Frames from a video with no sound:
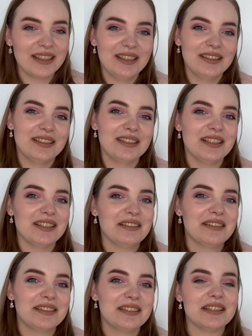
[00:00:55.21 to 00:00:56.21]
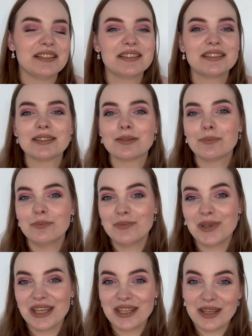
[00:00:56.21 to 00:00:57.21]
and it's this
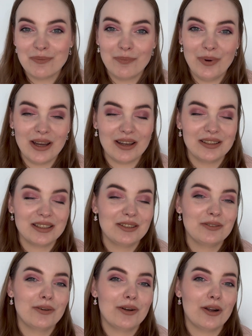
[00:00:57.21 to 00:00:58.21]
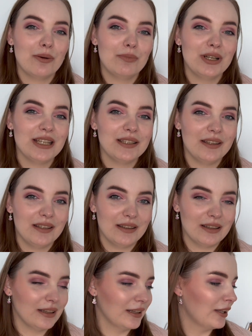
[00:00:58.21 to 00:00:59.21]
mini palette from Lin
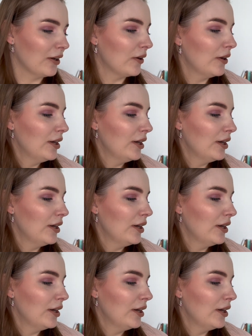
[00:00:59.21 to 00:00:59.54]
and Low